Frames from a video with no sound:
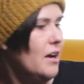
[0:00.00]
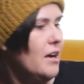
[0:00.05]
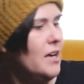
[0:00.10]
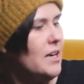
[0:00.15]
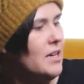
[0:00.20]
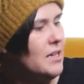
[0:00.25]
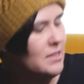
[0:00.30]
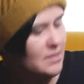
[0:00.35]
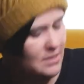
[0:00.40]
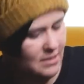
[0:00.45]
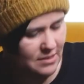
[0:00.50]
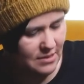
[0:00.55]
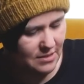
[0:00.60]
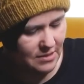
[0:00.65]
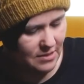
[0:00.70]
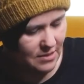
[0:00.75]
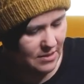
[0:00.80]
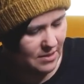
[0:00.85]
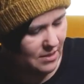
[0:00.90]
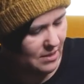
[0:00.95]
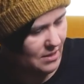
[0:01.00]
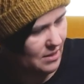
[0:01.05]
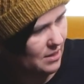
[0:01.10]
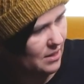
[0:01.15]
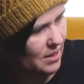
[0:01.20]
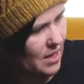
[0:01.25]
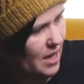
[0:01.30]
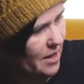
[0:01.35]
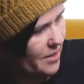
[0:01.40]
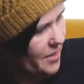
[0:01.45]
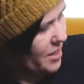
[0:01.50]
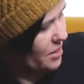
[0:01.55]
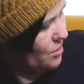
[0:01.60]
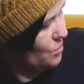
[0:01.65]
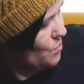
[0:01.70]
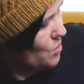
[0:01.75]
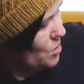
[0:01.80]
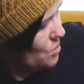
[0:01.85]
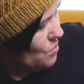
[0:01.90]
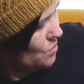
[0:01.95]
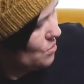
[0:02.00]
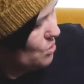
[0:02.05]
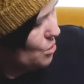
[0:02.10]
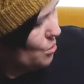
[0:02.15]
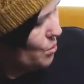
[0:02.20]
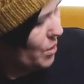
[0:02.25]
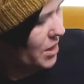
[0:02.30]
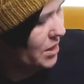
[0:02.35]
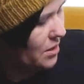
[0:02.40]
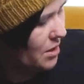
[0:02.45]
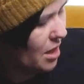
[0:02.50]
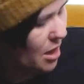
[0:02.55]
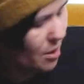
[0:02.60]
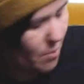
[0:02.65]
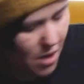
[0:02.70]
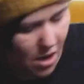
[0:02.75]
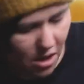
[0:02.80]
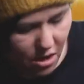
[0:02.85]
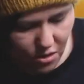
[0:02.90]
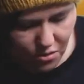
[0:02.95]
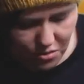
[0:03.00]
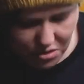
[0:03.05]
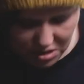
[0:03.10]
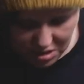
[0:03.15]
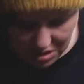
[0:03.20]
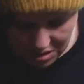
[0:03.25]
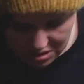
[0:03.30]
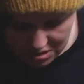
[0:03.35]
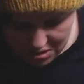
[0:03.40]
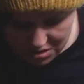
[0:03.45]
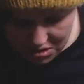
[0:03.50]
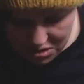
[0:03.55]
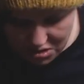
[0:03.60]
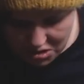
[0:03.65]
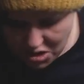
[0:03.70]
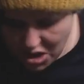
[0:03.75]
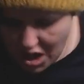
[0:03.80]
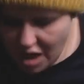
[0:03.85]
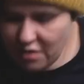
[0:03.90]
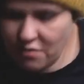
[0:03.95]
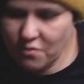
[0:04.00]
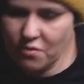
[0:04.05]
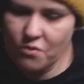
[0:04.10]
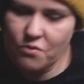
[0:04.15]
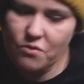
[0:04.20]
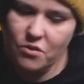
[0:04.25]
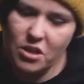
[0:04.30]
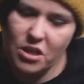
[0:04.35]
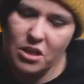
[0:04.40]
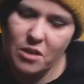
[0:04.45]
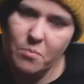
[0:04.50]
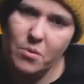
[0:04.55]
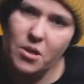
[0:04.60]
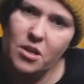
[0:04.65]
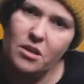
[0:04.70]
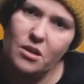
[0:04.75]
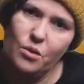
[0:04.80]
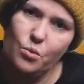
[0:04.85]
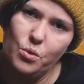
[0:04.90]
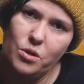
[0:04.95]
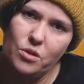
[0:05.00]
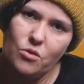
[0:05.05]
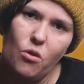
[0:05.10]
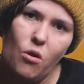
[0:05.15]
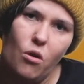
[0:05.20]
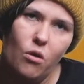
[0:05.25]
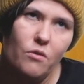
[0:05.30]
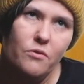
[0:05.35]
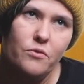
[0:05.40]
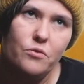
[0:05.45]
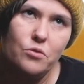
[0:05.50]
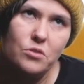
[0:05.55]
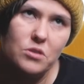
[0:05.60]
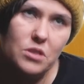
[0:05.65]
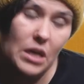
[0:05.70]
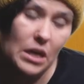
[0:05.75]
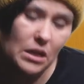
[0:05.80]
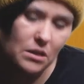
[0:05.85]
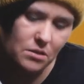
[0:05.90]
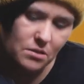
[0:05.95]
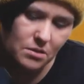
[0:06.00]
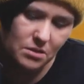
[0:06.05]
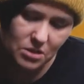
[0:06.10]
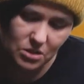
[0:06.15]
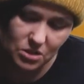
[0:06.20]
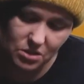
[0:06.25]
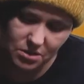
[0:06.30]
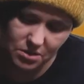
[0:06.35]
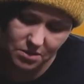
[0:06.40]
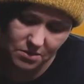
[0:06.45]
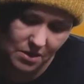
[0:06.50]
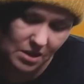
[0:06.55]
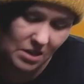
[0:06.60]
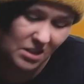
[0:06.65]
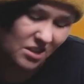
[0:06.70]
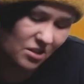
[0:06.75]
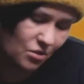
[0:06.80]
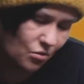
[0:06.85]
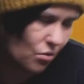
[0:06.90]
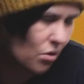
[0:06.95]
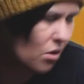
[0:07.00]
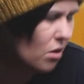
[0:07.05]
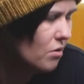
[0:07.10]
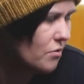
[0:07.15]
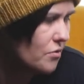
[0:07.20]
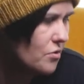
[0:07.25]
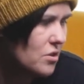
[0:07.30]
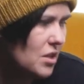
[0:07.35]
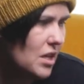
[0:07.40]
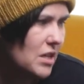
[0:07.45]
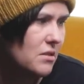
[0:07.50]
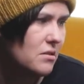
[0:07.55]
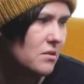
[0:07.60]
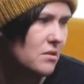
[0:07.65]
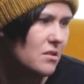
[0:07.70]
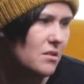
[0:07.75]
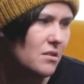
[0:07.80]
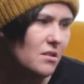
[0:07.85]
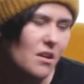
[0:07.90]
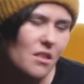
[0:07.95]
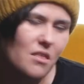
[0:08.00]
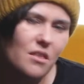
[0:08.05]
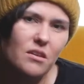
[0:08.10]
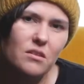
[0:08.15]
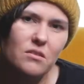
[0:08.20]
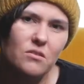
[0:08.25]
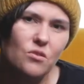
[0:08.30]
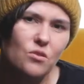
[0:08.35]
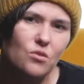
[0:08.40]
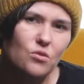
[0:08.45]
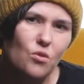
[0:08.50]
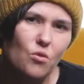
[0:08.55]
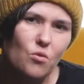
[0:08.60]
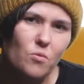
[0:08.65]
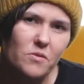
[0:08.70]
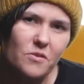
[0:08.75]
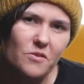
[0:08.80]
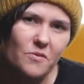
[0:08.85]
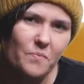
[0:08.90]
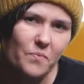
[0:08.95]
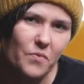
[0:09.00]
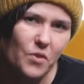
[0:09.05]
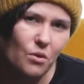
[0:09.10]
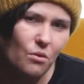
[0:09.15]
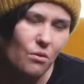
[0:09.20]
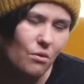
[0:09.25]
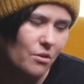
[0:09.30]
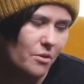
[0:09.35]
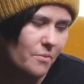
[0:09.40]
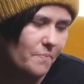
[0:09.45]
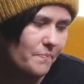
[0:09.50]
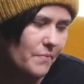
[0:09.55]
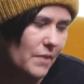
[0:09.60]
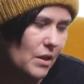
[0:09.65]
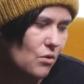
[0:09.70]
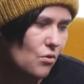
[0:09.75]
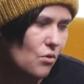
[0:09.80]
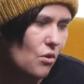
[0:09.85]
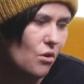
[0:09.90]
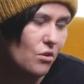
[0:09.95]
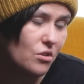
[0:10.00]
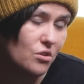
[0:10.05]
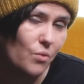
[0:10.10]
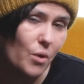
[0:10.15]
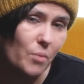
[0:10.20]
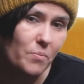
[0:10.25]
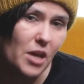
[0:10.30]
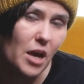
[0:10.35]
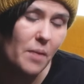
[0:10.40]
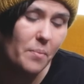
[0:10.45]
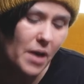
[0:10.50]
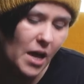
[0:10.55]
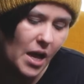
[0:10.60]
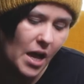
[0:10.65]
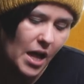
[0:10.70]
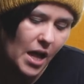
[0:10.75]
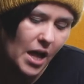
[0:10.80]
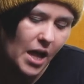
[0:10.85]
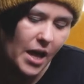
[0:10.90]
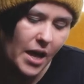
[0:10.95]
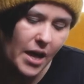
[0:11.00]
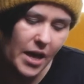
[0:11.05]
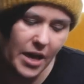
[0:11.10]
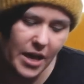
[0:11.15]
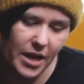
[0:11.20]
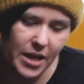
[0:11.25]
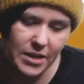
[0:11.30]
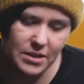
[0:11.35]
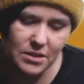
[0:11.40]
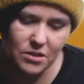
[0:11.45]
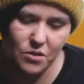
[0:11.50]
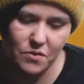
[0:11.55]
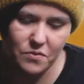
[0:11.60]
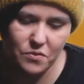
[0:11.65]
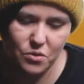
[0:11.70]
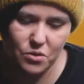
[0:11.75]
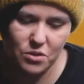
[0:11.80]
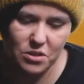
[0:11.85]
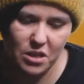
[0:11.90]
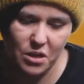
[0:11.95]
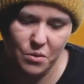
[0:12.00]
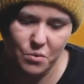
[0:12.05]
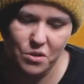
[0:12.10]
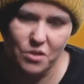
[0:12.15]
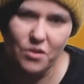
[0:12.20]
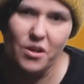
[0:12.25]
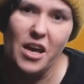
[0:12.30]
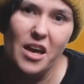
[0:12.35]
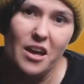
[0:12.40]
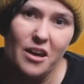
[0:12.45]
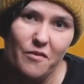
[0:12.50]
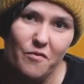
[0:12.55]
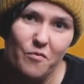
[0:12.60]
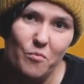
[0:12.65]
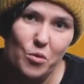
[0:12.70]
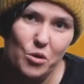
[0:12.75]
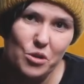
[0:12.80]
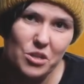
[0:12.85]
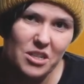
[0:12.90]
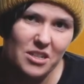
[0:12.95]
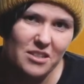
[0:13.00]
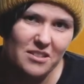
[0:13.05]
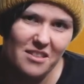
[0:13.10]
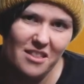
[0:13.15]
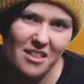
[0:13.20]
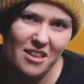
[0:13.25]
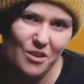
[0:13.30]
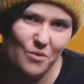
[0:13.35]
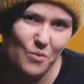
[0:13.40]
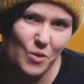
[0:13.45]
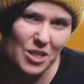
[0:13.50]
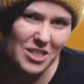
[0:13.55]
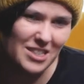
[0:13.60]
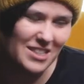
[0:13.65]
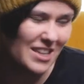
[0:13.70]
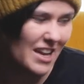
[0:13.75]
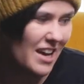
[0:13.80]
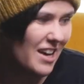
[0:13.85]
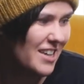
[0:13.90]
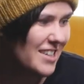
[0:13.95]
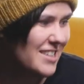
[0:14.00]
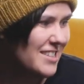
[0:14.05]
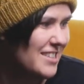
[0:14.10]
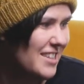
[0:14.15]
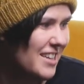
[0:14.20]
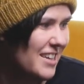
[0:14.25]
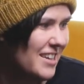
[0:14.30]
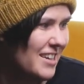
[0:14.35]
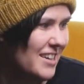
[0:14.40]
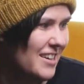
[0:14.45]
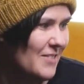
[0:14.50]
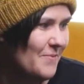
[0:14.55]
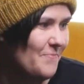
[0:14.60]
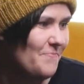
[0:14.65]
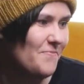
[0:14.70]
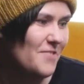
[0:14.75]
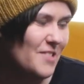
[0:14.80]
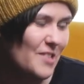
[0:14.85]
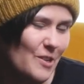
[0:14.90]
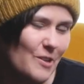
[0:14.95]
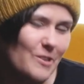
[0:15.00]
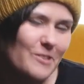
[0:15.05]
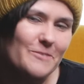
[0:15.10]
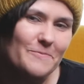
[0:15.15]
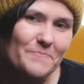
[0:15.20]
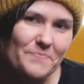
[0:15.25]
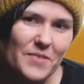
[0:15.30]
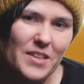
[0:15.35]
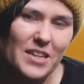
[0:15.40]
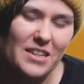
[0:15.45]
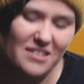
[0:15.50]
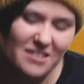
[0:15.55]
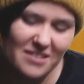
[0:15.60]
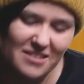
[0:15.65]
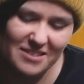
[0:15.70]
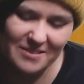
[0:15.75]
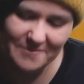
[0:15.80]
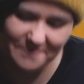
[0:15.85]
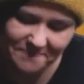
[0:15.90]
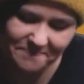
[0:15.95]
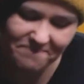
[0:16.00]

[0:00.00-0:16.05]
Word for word: and yeah, this one will come out in January, but I will call for test notice. I need to call for test notice, I think, in October, or you all swamped up. And of course, I want to have more than one size, um, so it's